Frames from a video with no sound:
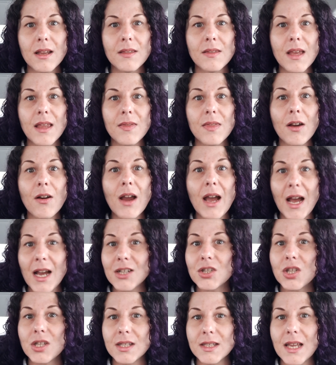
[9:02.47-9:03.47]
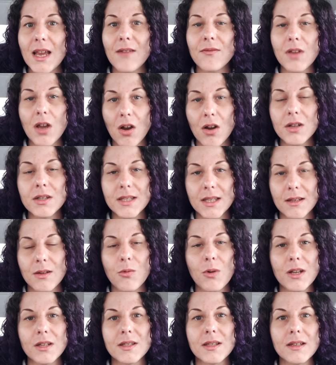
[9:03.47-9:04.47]
that their actions have
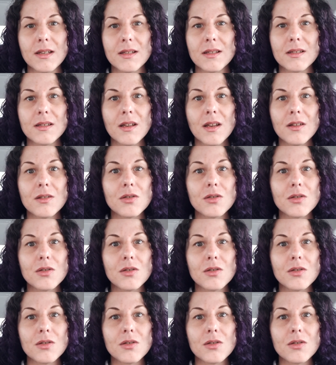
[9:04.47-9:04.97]
consequences.